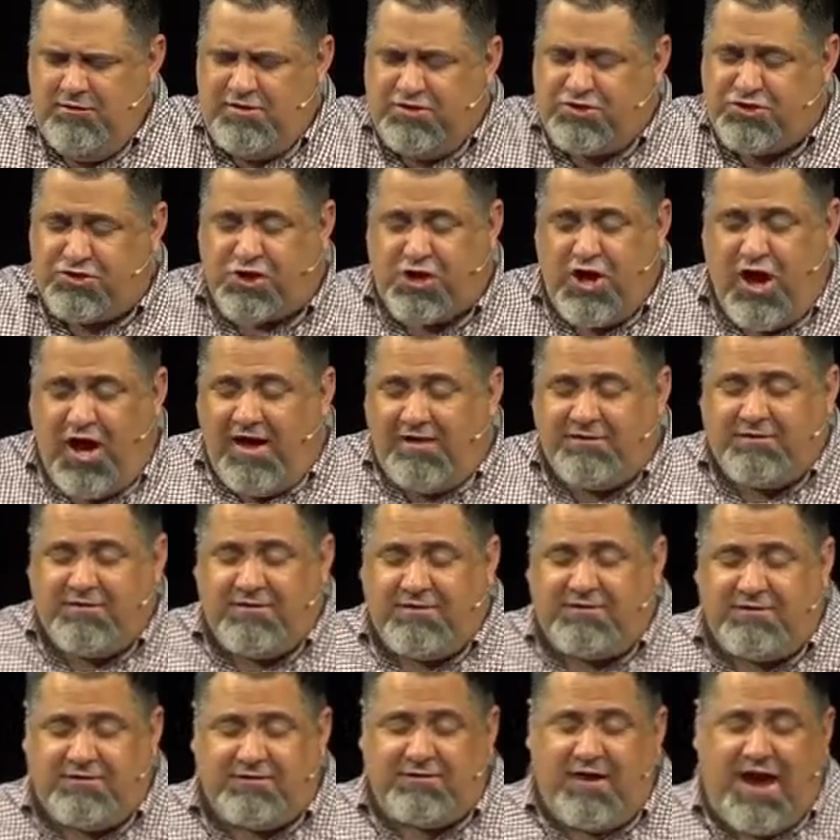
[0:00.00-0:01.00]
That your
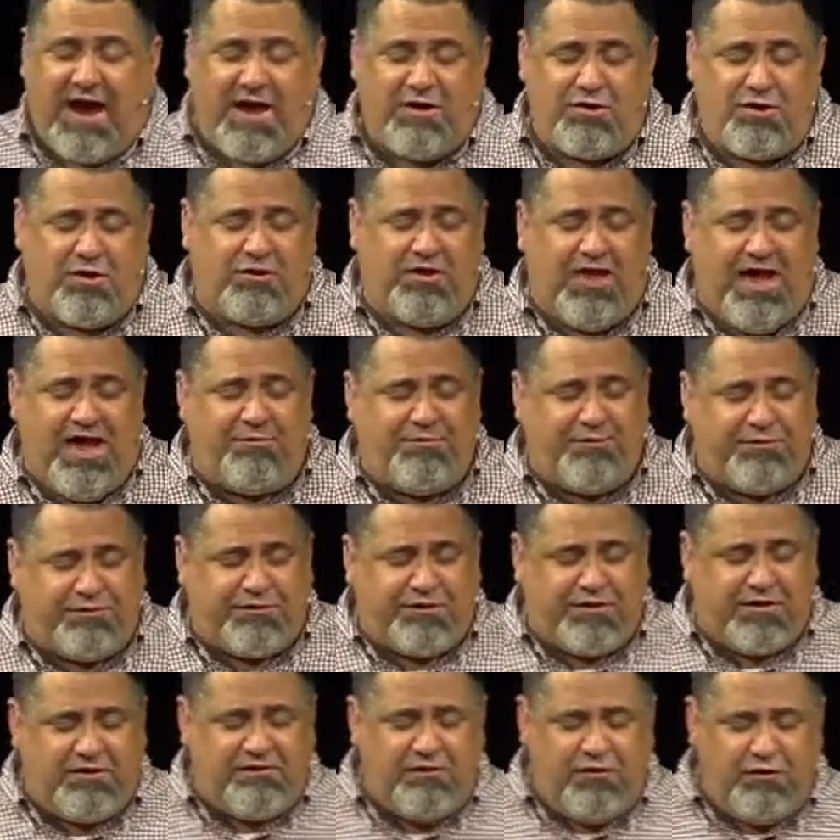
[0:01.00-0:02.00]
constant desire in our life
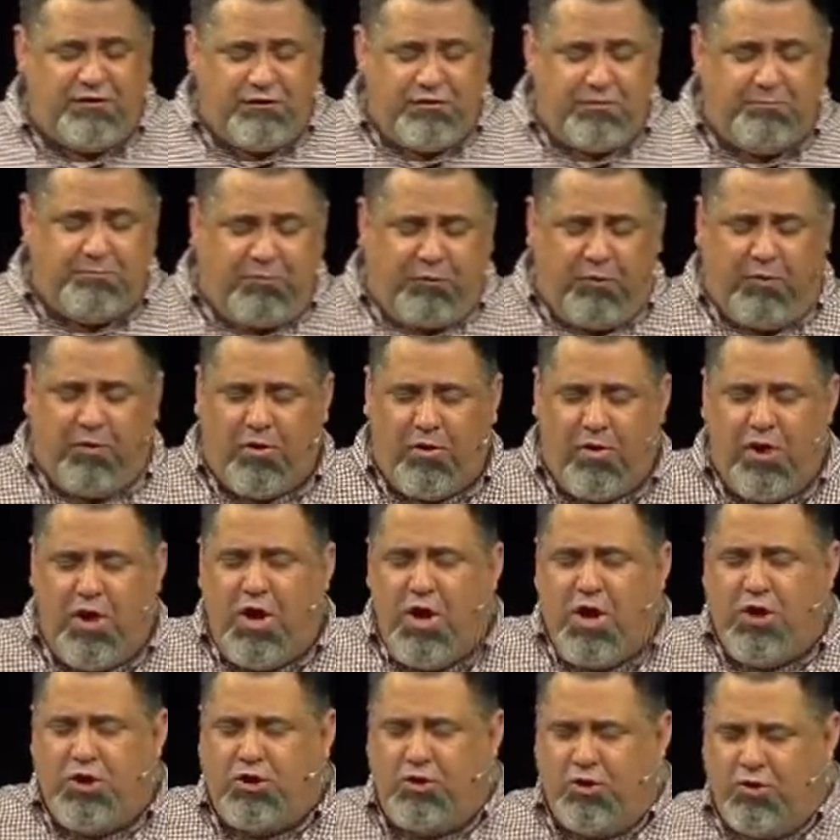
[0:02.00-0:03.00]
is to continue to pour
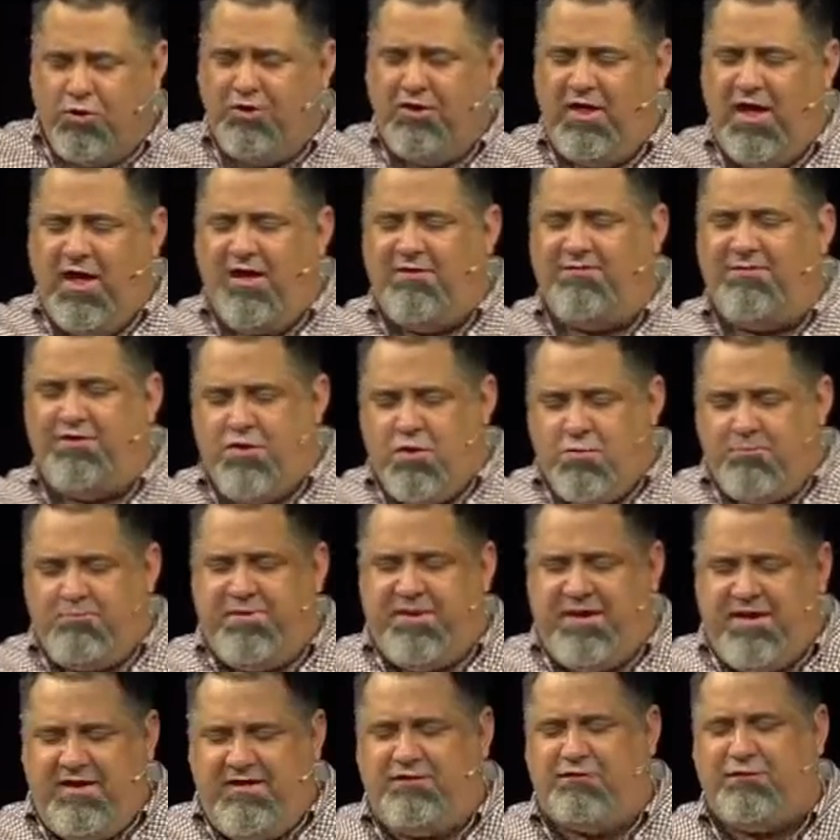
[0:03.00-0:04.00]
your love, your
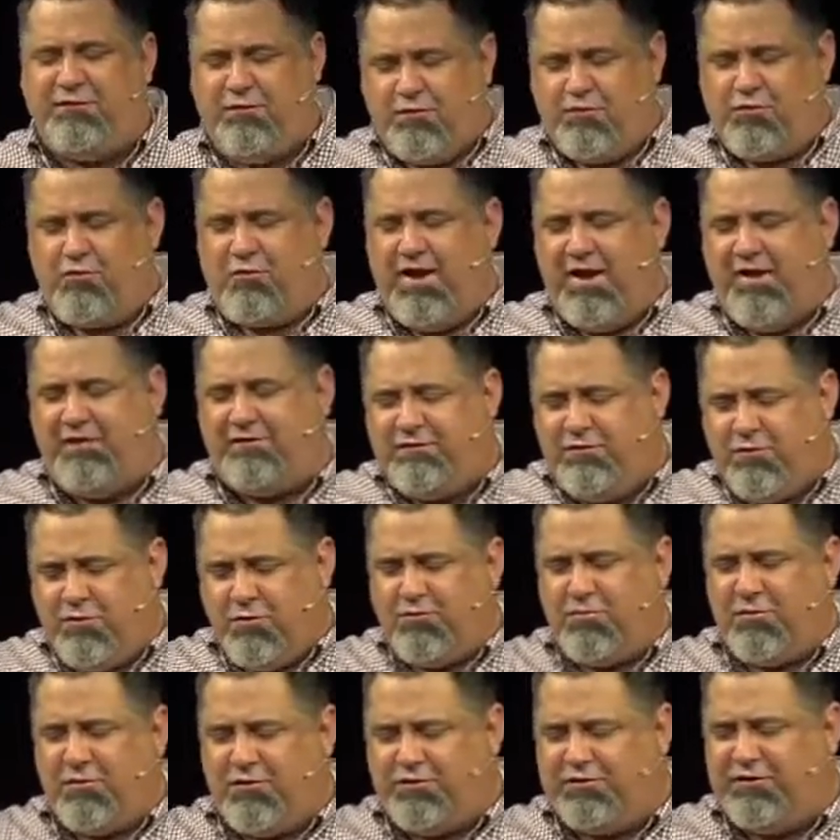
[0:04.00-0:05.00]
peace, your grace, your
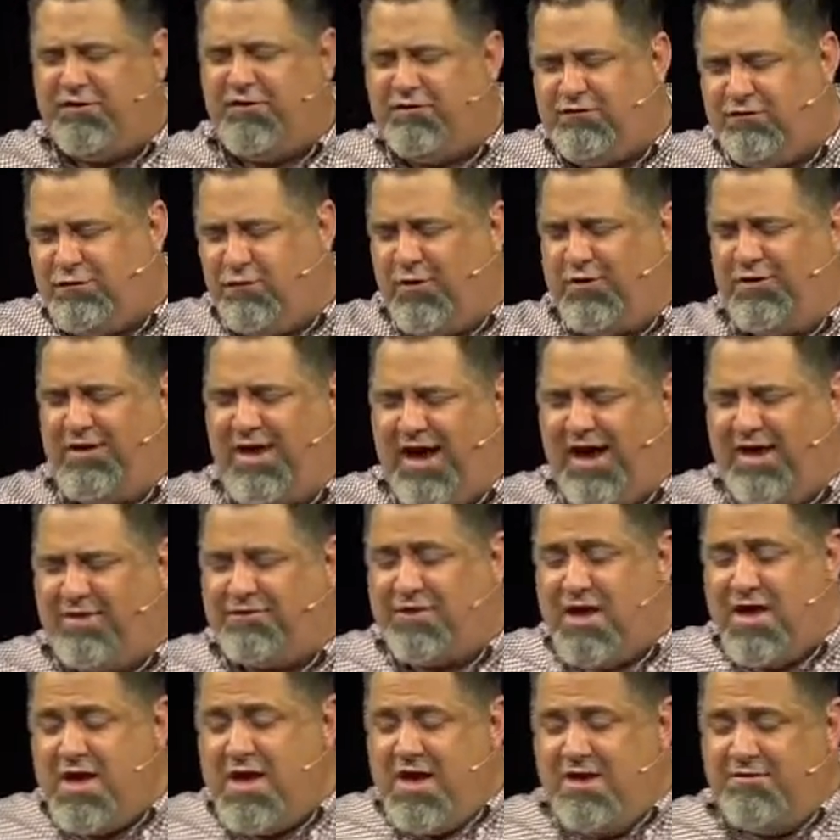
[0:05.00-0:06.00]
mercy into our
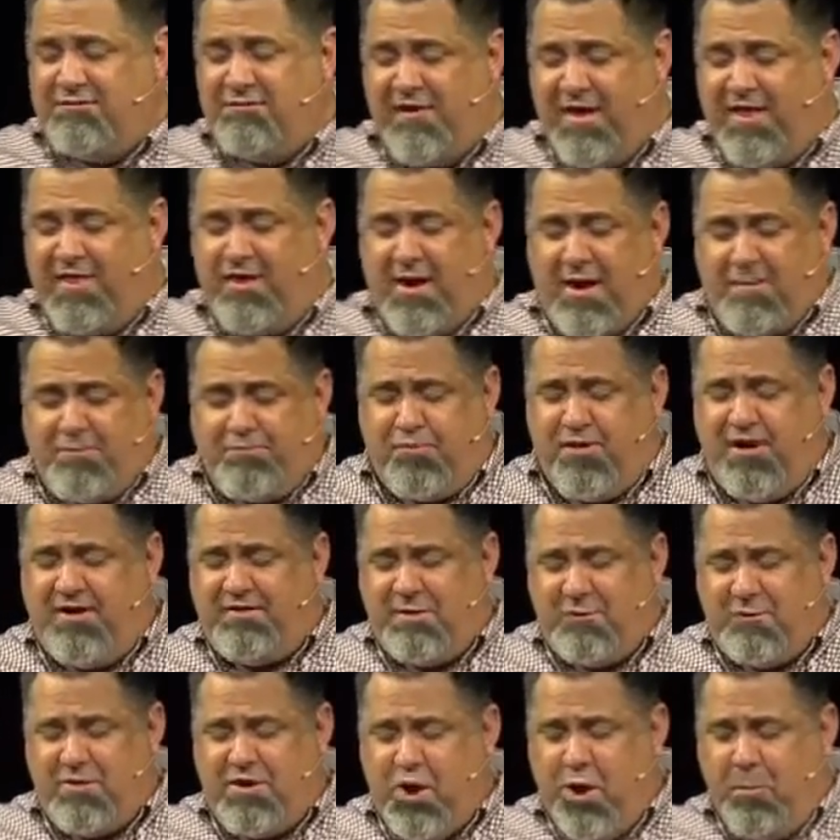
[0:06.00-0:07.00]
lives. And Father, I pray
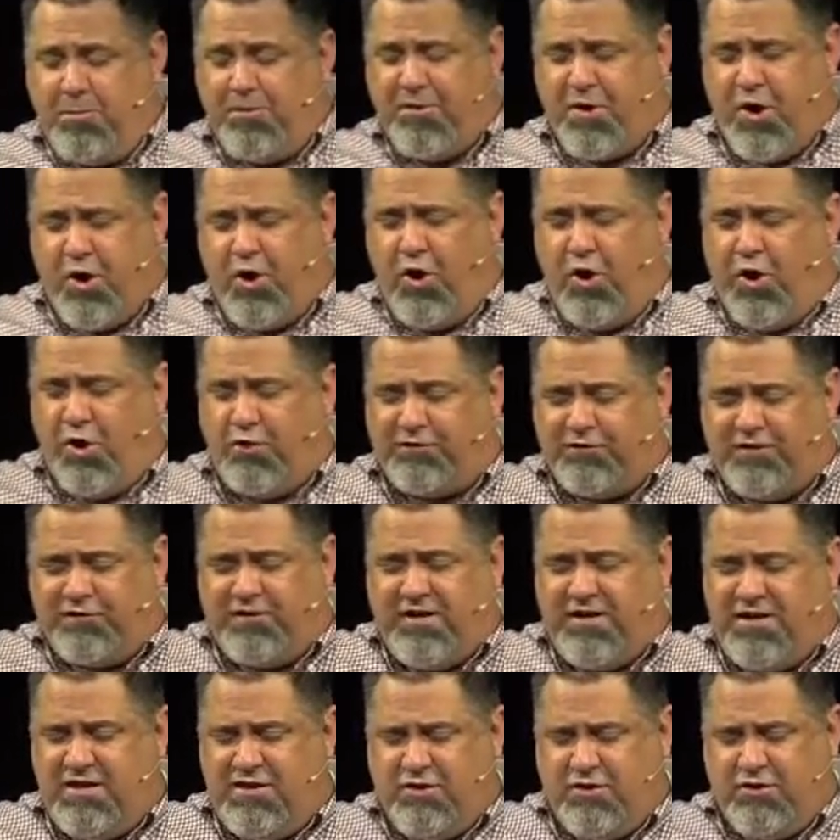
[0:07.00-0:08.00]
that we open our hearts
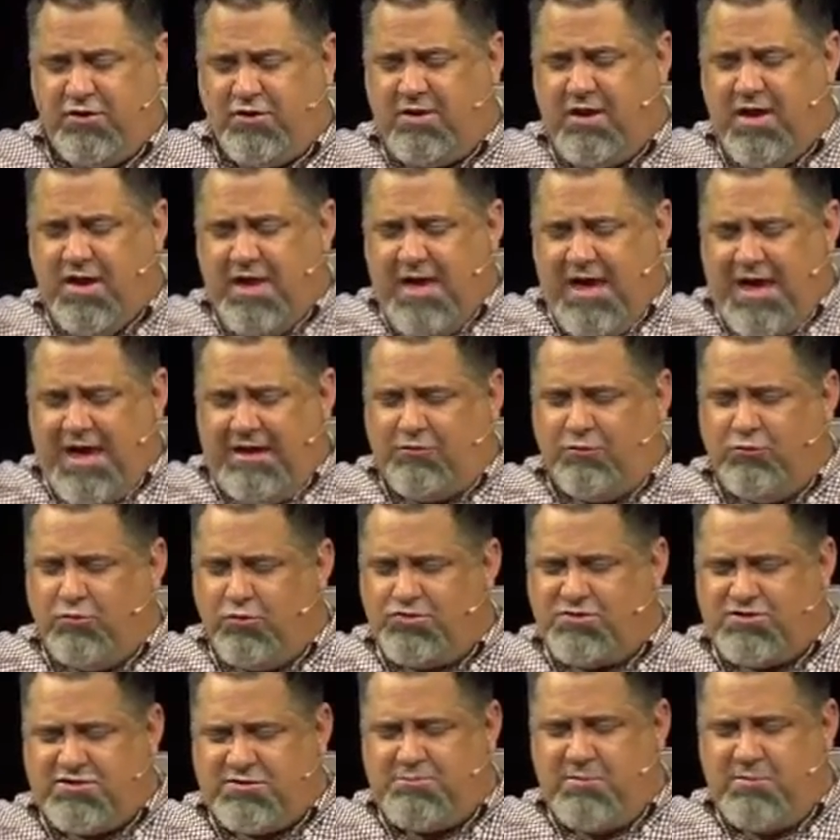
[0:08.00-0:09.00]
to hear and, and Lord,